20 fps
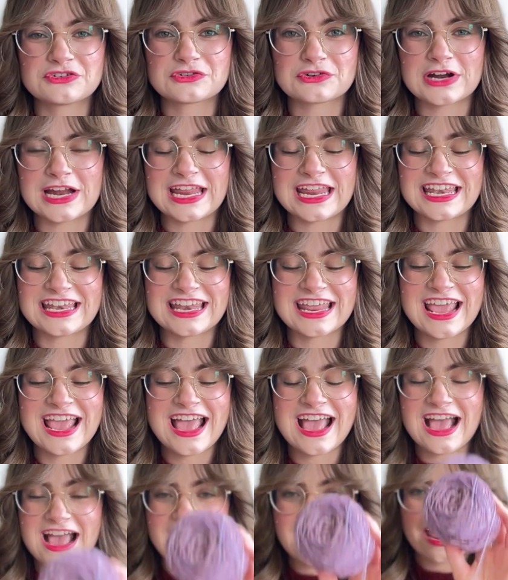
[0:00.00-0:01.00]
train.
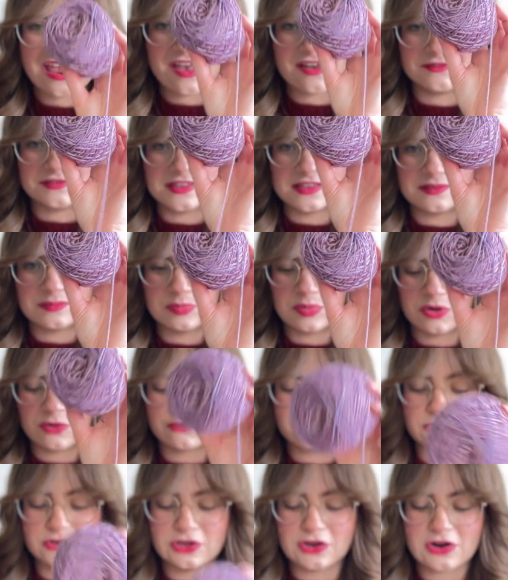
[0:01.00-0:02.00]
I have this
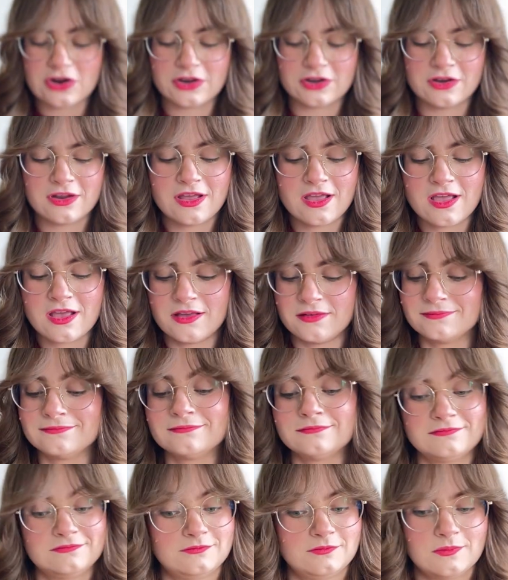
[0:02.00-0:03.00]
beautiful yarn.
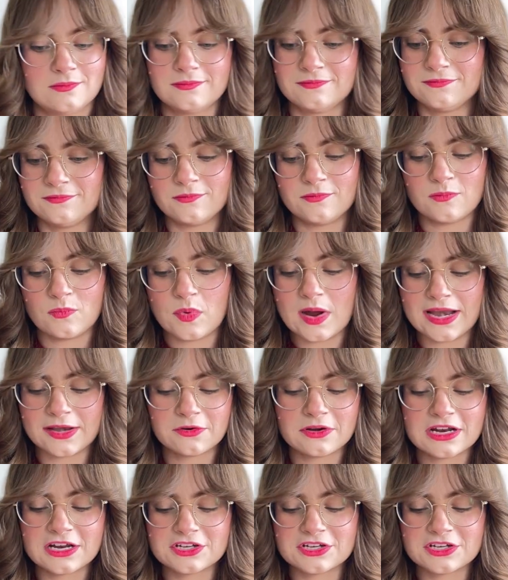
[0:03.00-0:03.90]
Why don't I